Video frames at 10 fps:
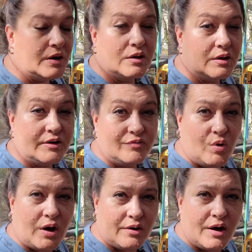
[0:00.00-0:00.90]
leave
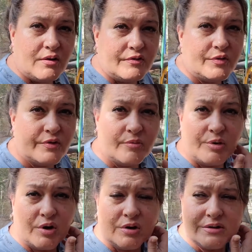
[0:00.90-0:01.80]
water out for the
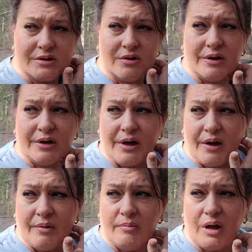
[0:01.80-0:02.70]
birds, they're going to
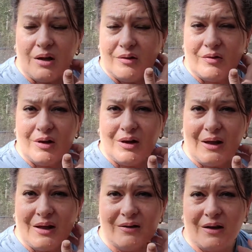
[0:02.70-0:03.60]
come. I live on the
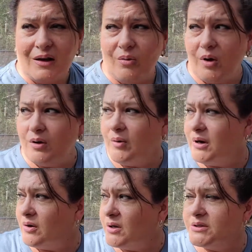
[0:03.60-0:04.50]
lake. They got water right
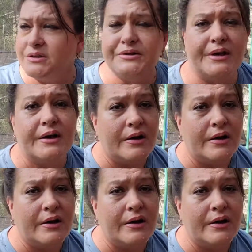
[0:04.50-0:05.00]
across the street.